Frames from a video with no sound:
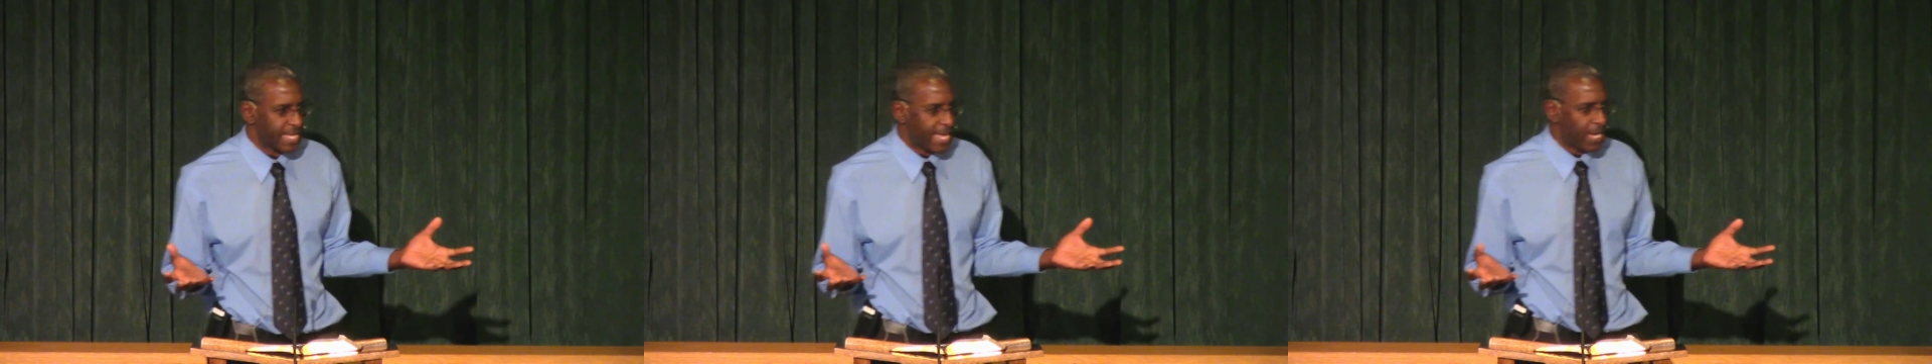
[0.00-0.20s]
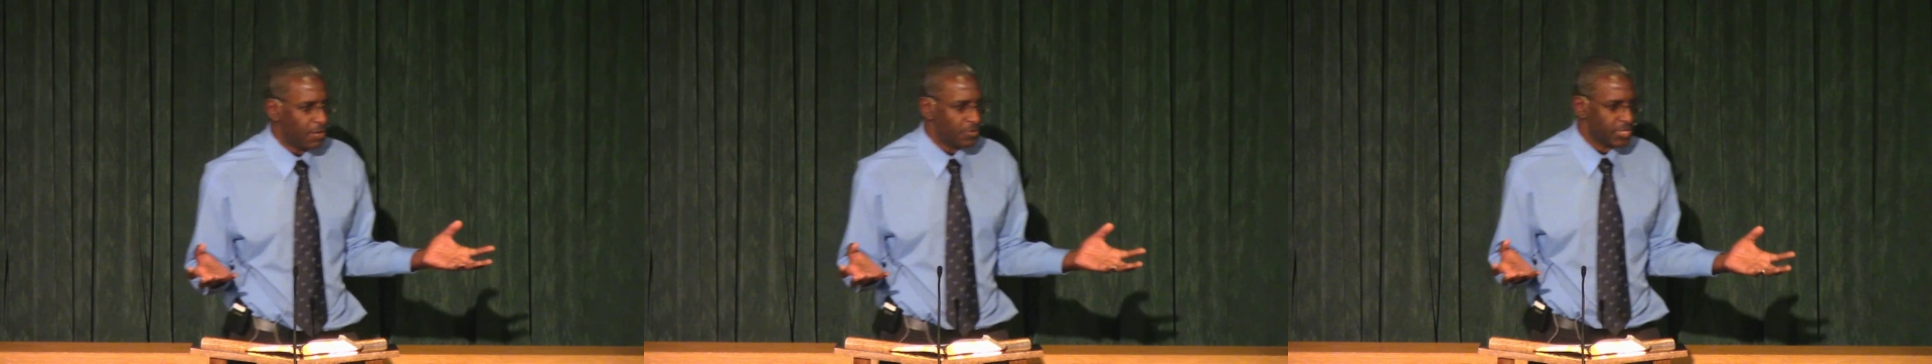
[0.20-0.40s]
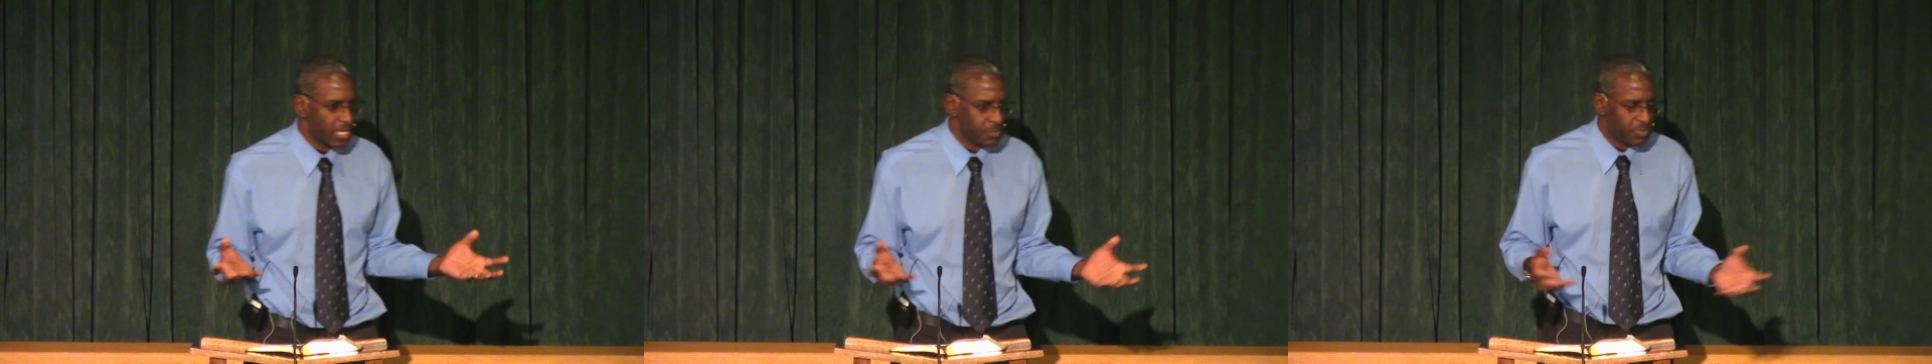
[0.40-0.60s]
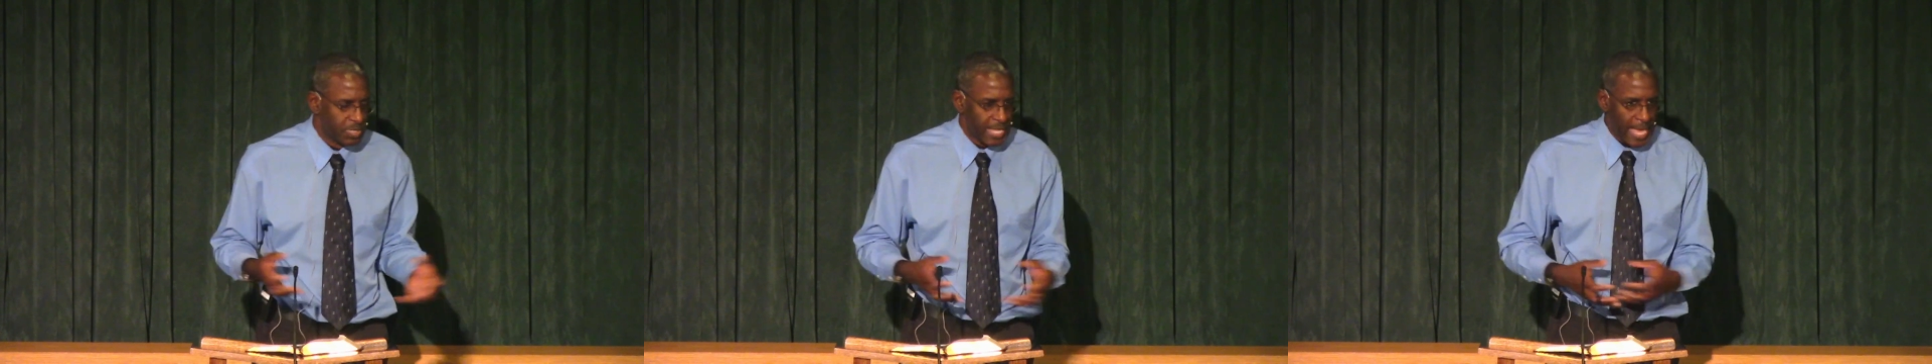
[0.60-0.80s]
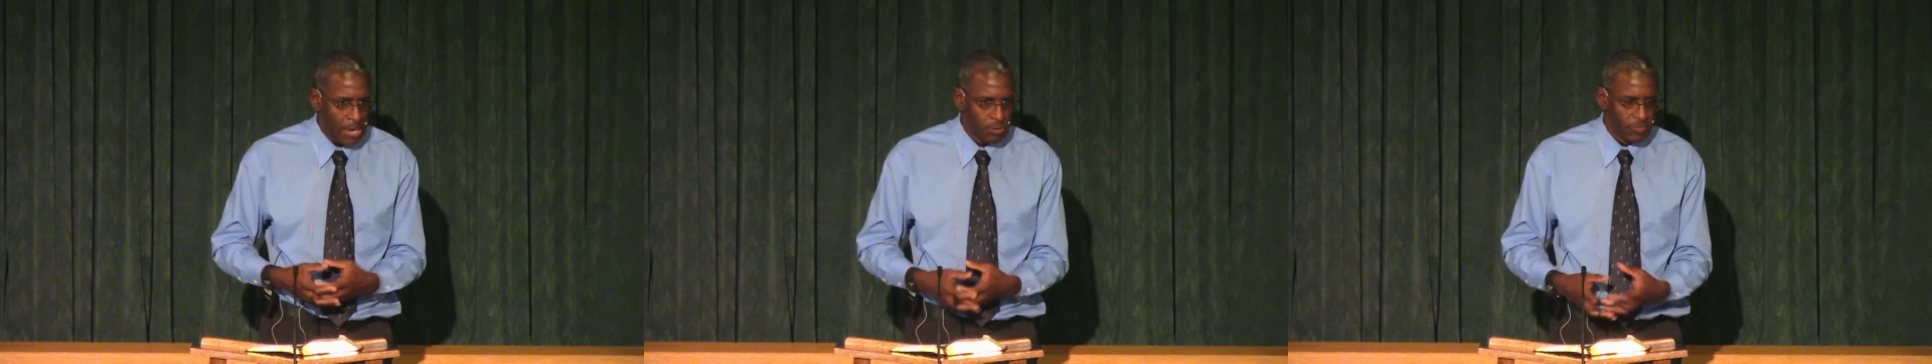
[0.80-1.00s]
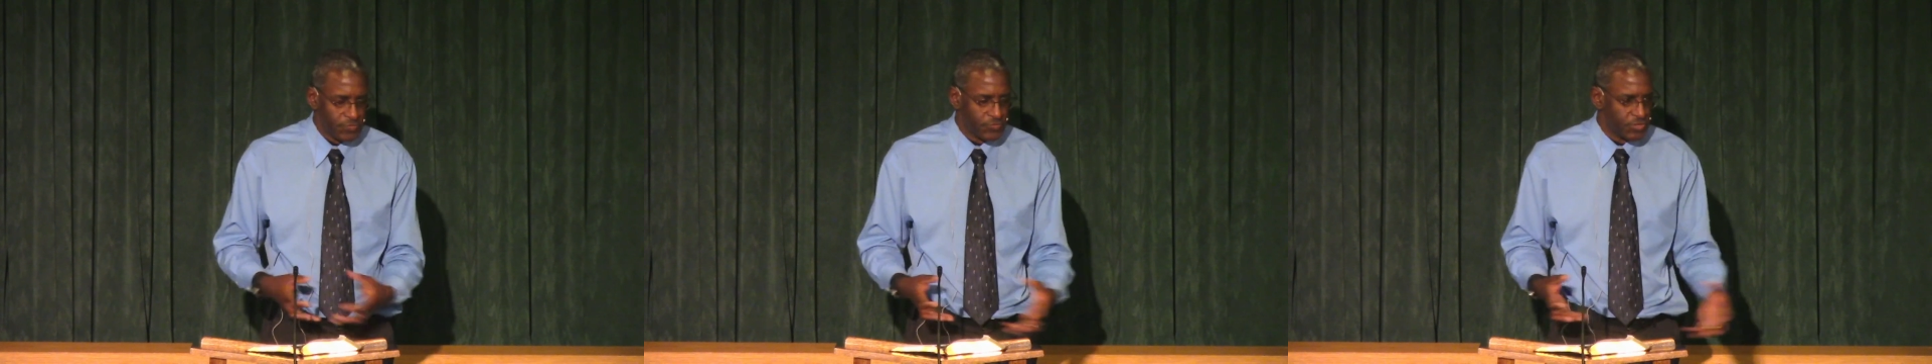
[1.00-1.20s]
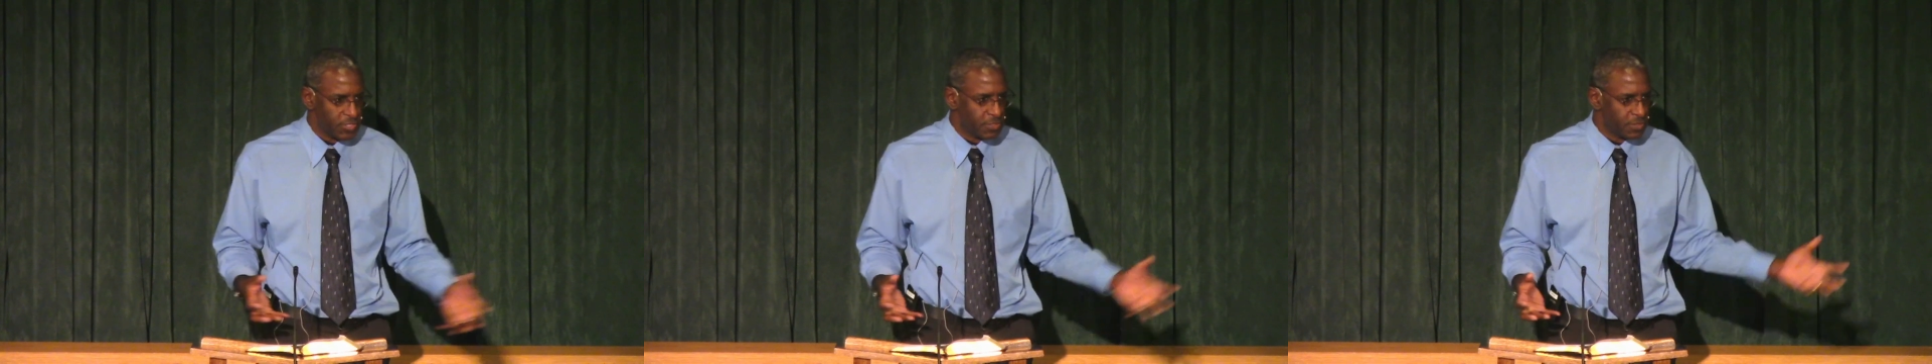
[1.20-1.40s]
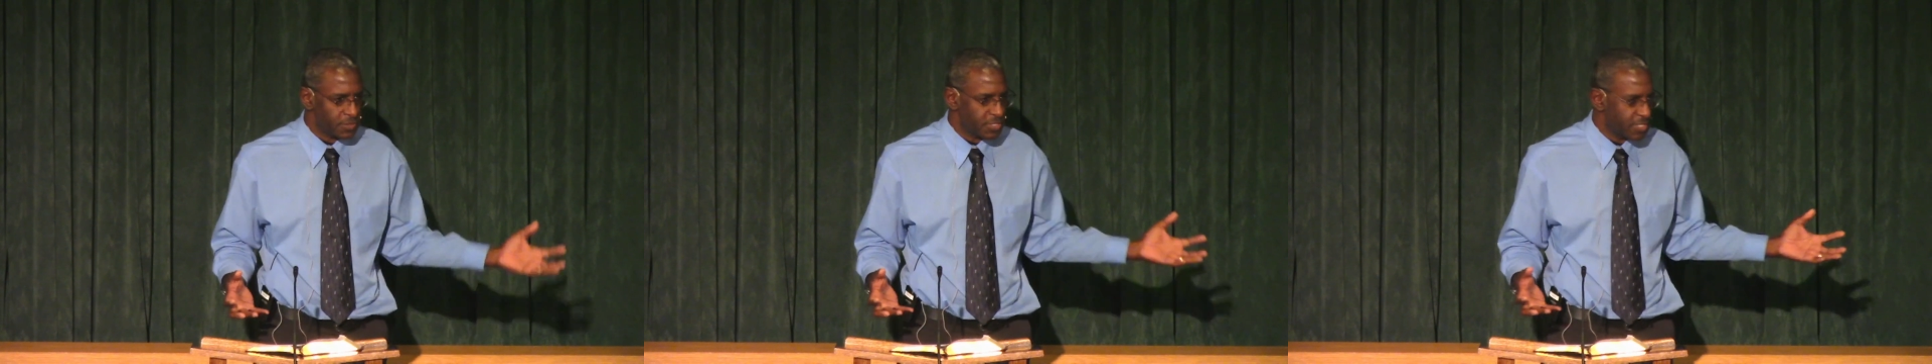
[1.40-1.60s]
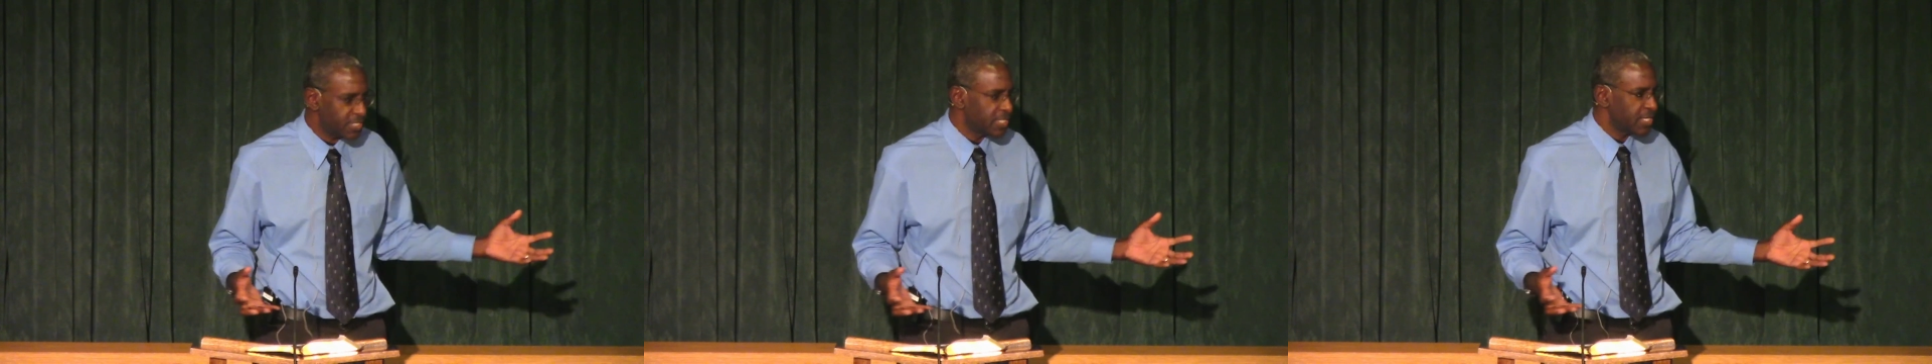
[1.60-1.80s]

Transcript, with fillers: out, they plow a field,